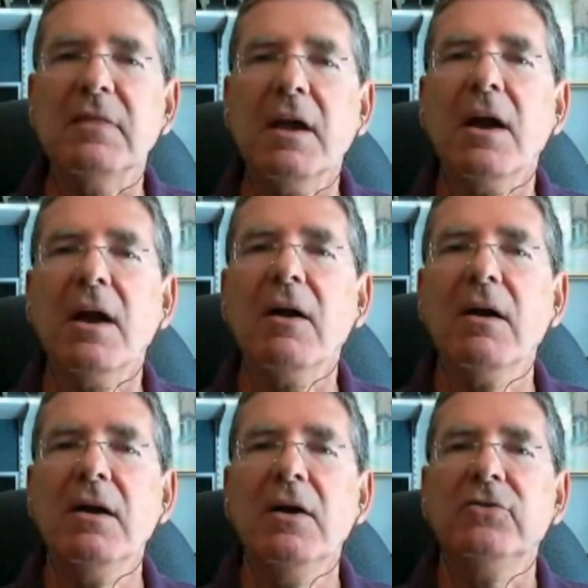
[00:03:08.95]
there
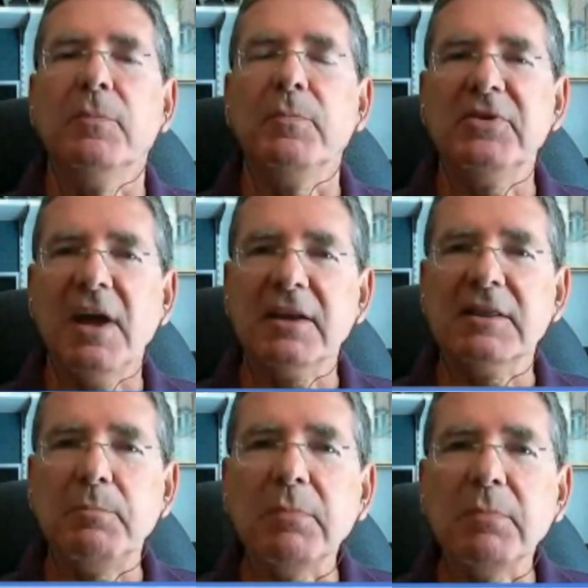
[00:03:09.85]
to protect the
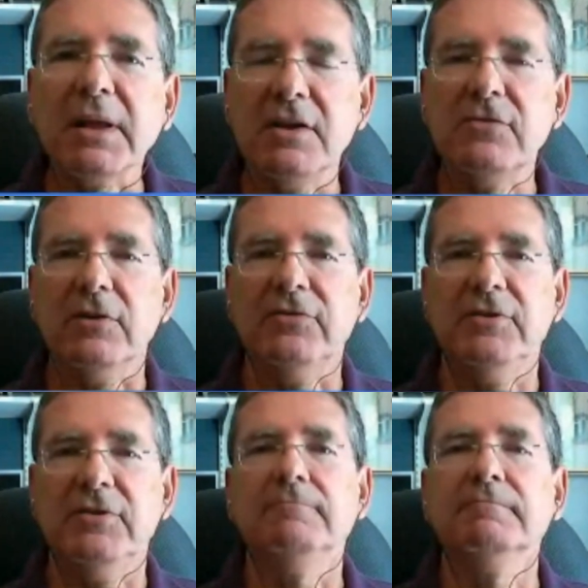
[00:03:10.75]
public interest.